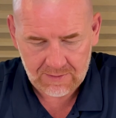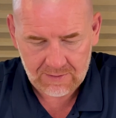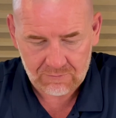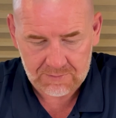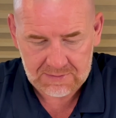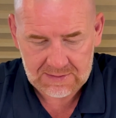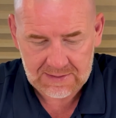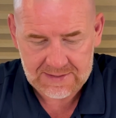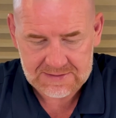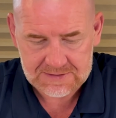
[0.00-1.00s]

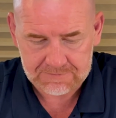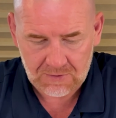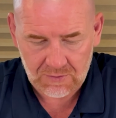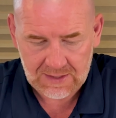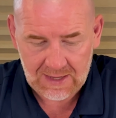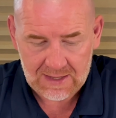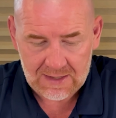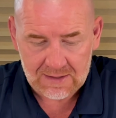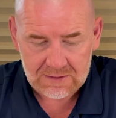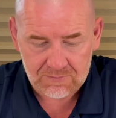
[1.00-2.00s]
replaced. Okay,
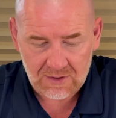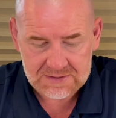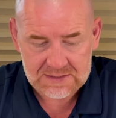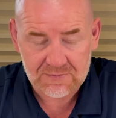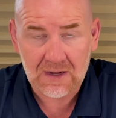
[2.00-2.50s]
the process